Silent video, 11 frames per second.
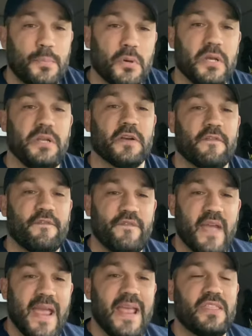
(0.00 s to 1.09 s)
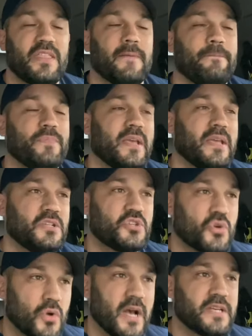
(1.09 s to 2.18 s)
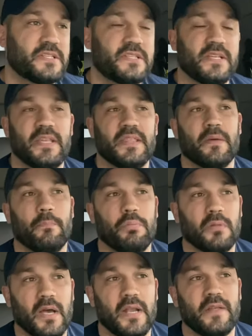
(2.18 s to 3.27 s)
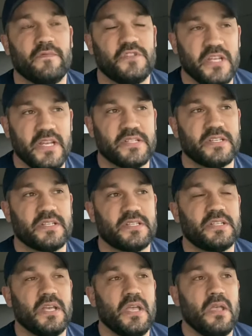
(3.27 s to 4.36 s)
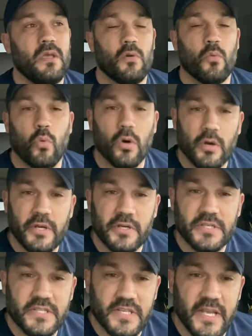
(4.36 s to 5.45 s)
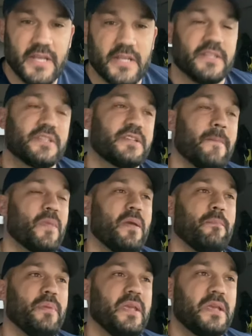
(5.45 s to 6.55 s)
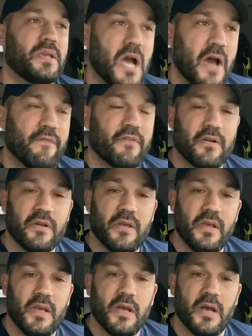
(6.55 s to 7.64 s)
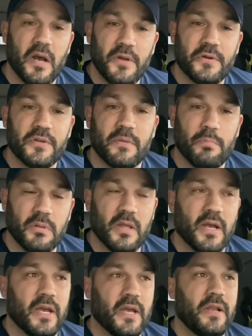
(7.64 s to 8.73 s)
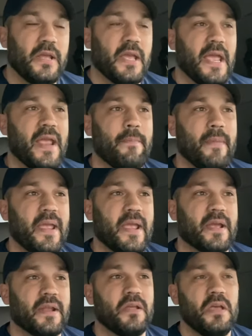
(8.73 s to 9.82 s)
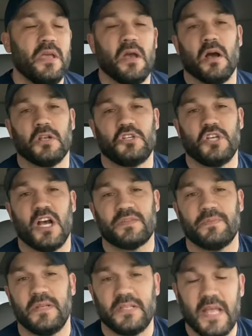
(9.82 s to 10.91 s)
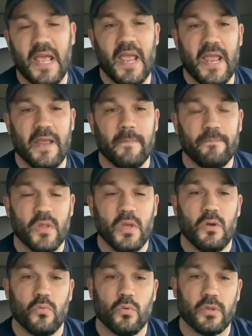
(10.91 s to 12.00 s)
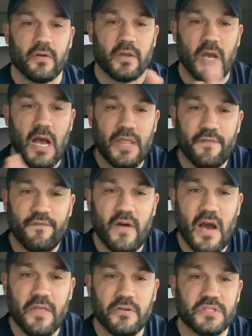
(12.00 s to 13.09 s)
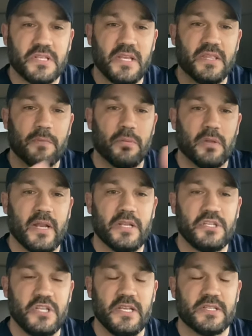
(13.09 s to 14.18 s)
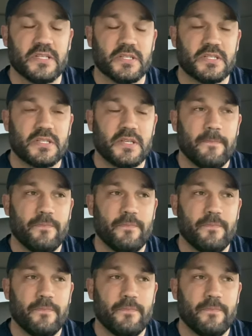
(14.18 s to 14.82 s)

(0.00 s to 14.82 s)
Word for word: put your faith and trust in the blood of Jesus Will your sins be covered under the blood? Amen. On Judgment Day, will God the Father see the blood of Jesus